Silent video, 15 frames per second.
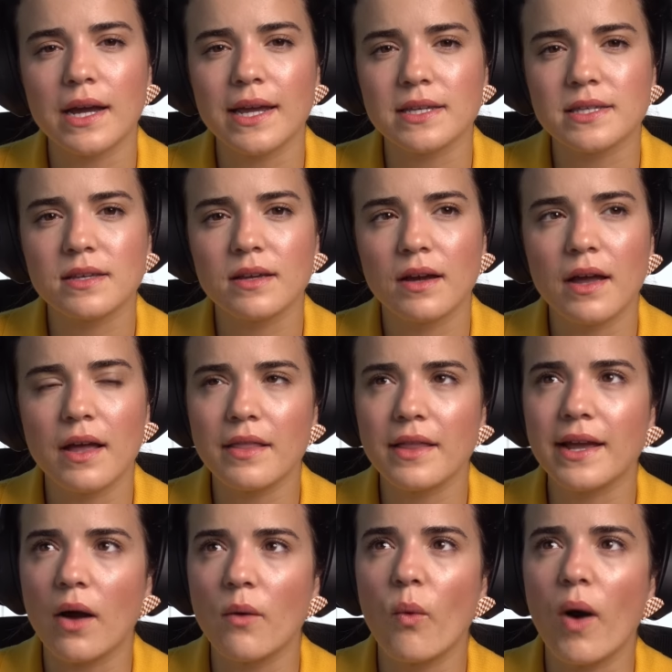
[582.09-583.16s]
I guess,
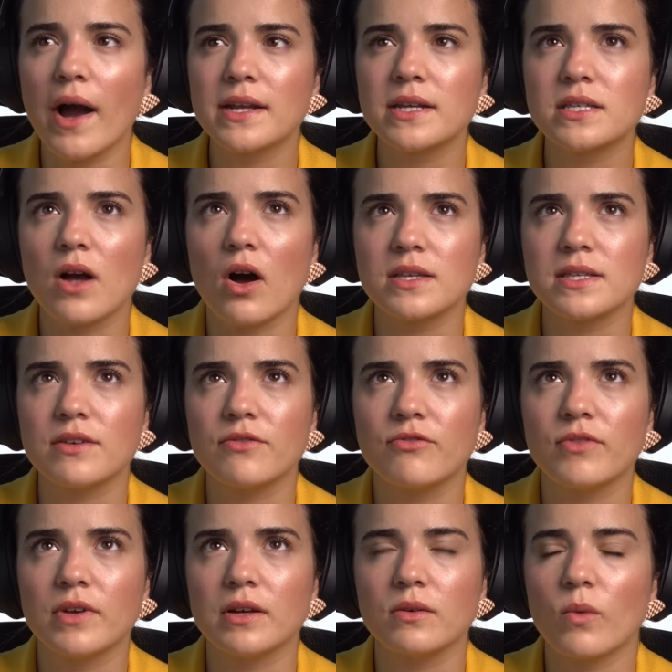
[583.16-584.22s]
like, why does Ozzy
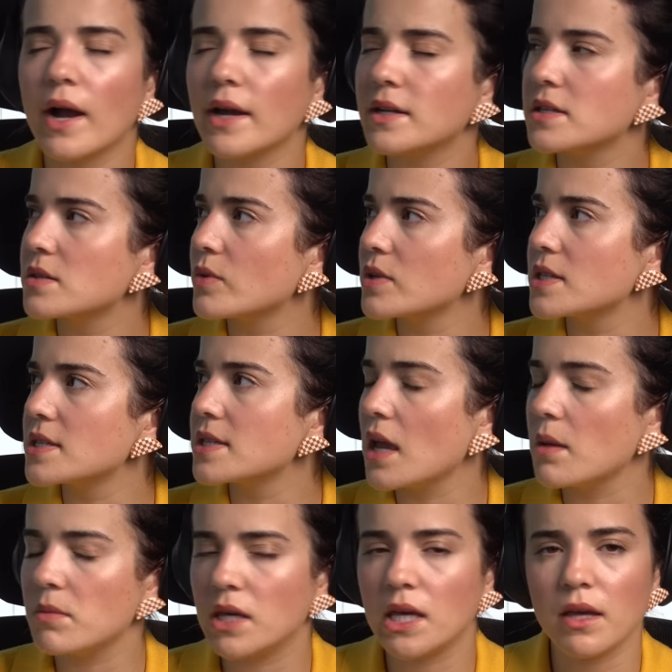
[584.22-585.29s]
feel... Why does, what's his
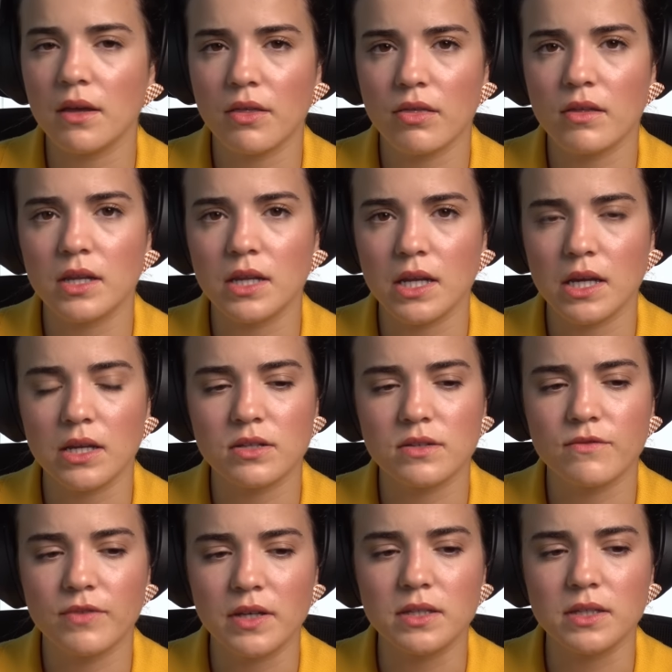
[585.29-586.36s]
name, Heath,
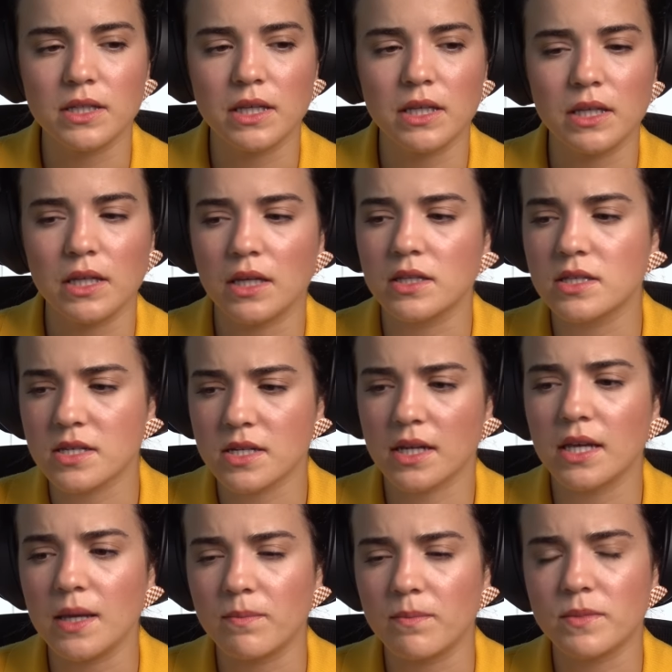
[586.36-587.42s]
feel he needs to
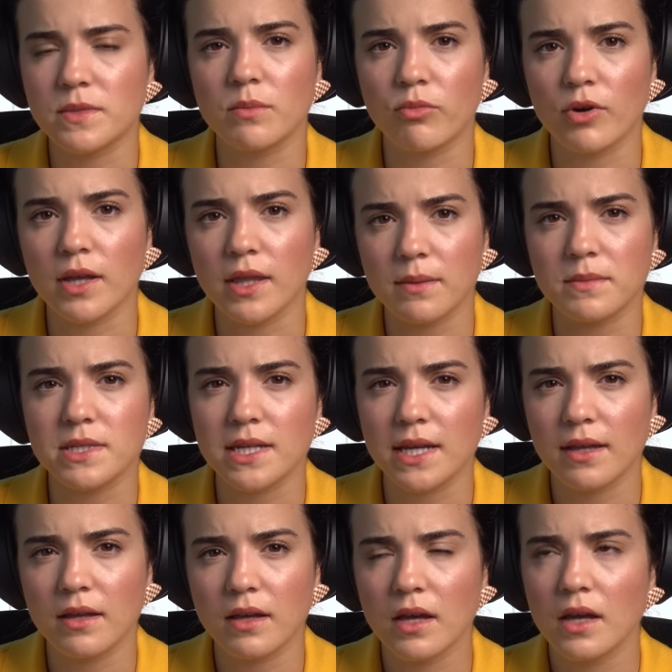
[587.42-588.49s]
keep... to bring them to...
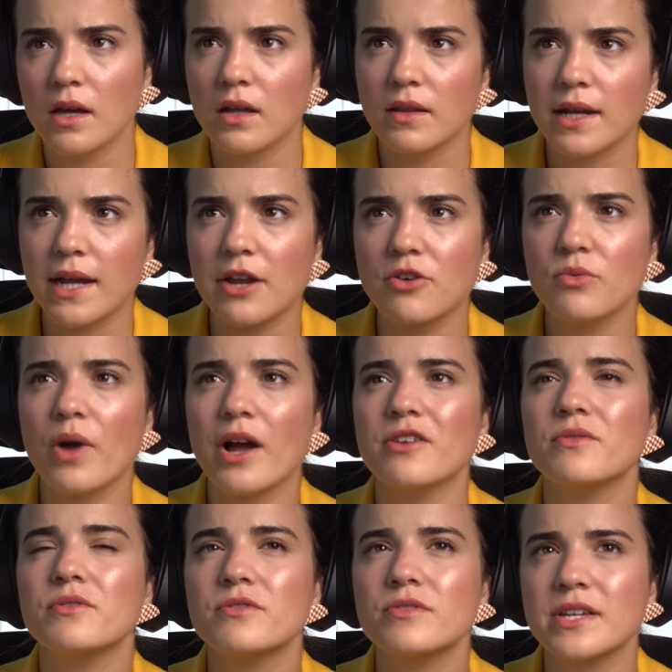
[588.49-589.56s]
Like, I don't
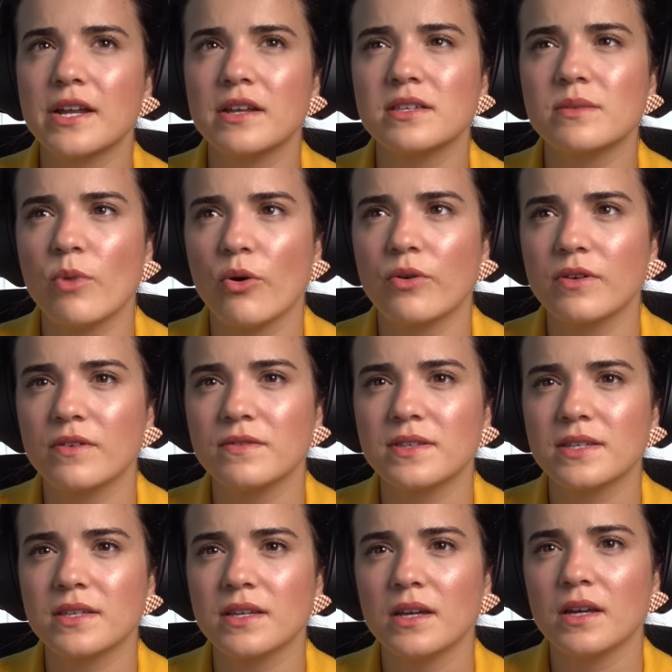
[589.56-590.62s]
understand his
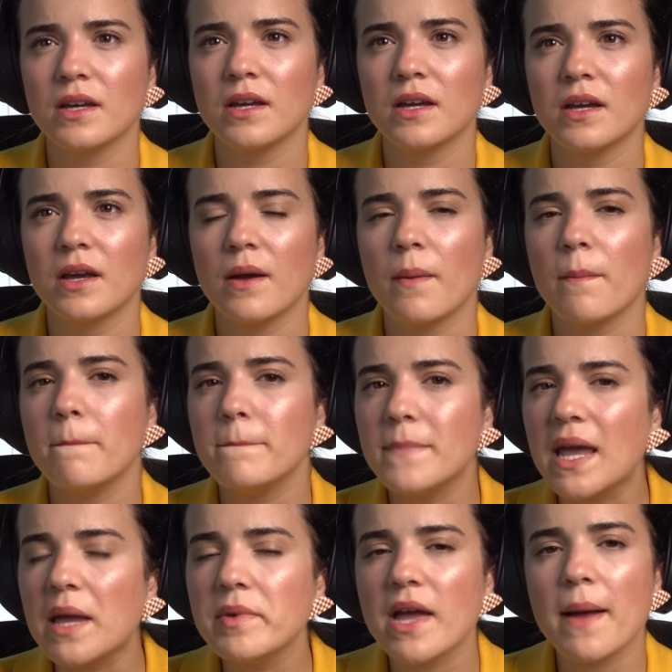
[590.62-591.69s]
motives.
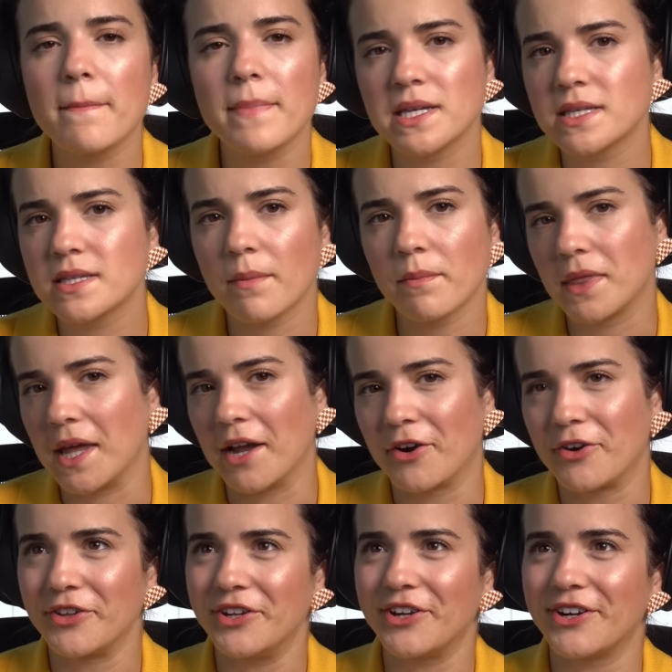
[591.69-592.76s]
Maybe I missed something
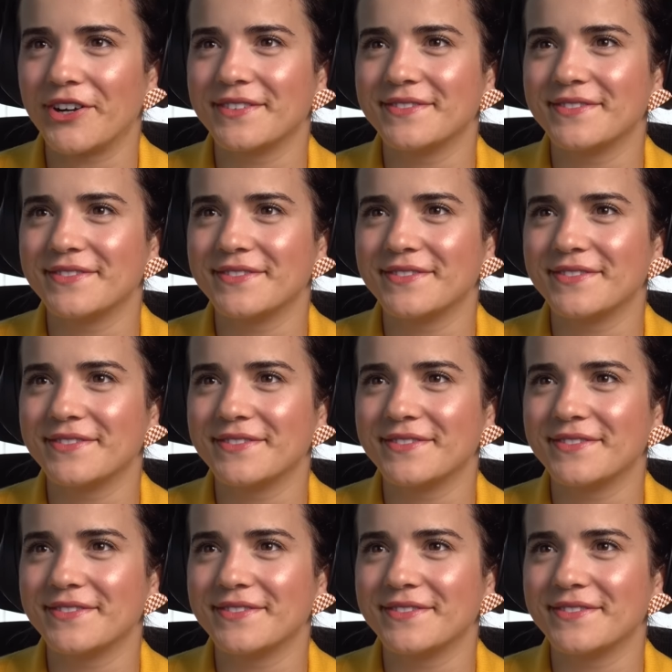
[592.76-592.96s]
earlier.